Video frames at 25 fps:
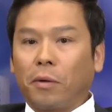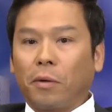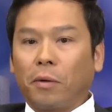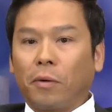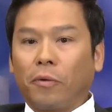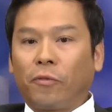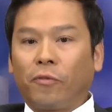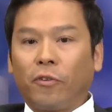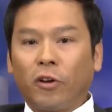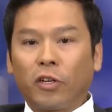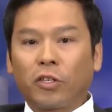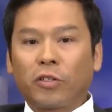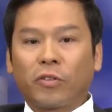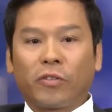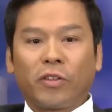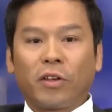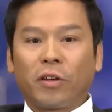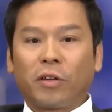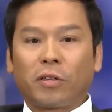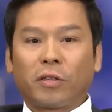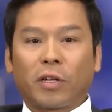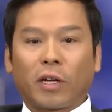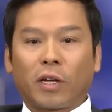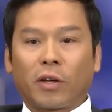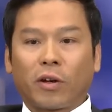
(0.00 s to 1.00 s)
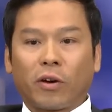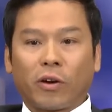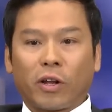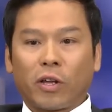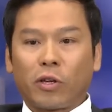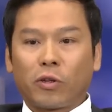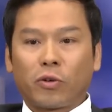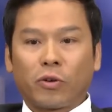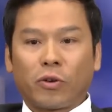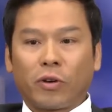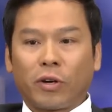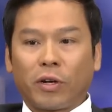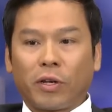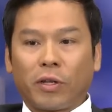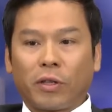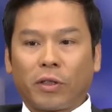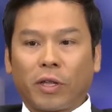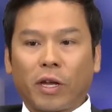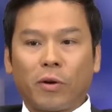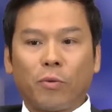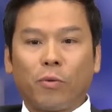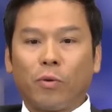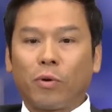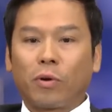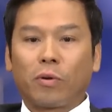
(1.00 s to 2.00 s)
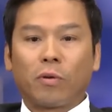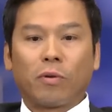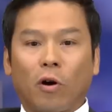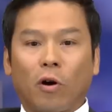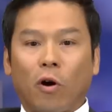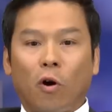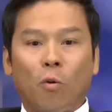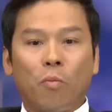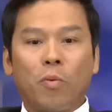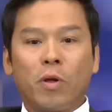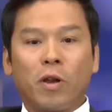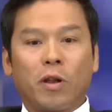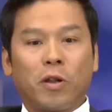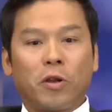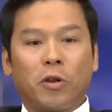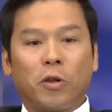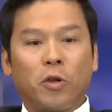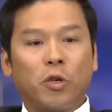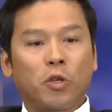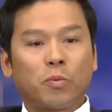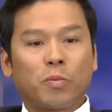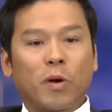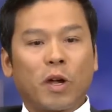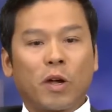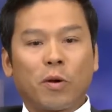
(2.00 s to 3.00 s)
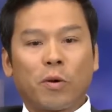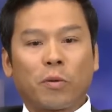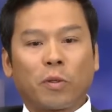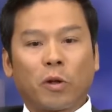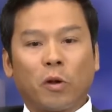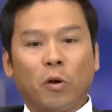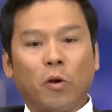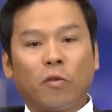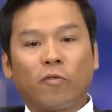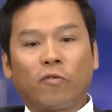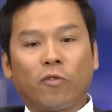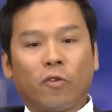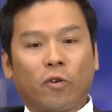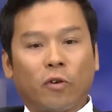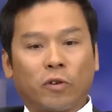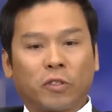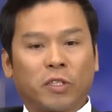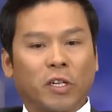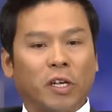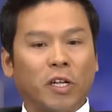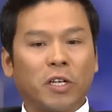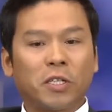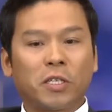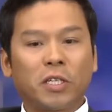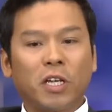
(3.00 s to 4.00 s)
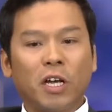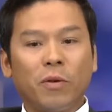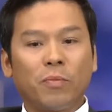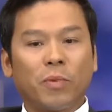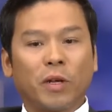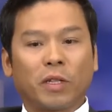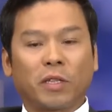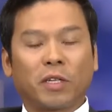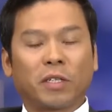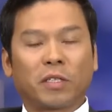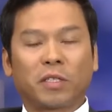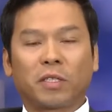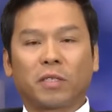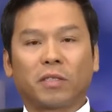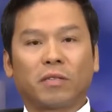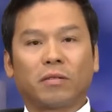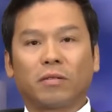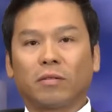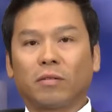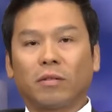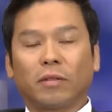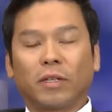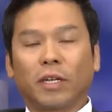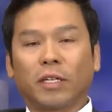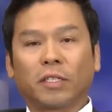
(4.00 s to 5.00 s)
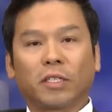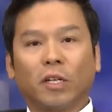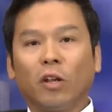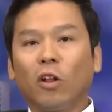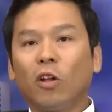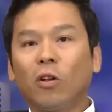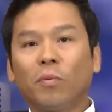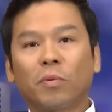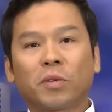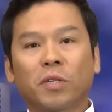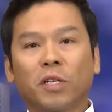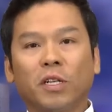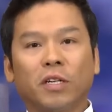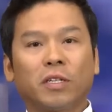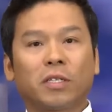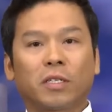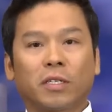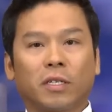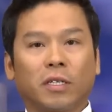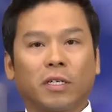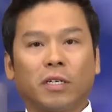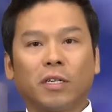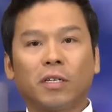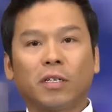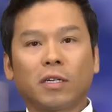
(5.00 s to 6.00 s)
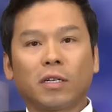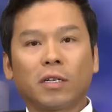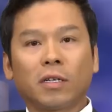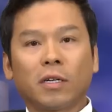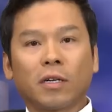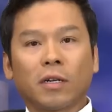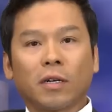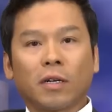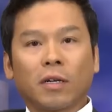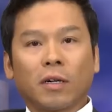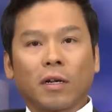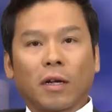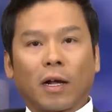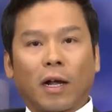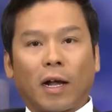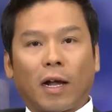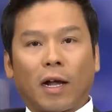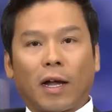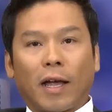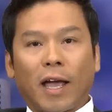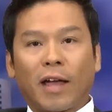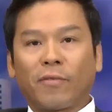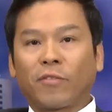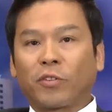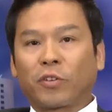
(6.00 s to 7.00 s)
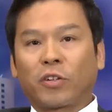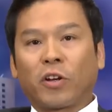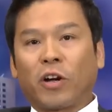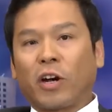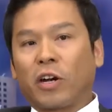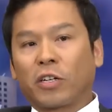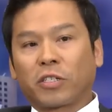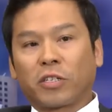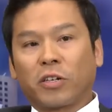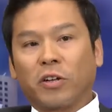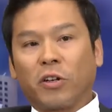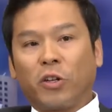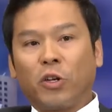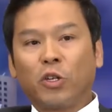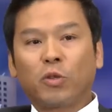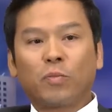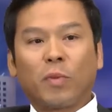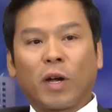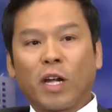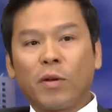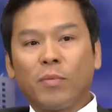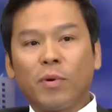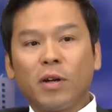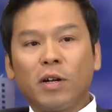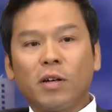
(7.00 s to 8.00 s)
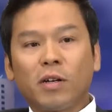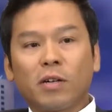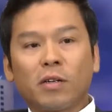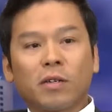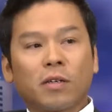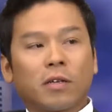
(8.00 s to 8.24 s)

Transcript: First thing they got injury, they would open the newspaper, they look for a solicitor, but there's a lot of solicitor advertise a newspaper.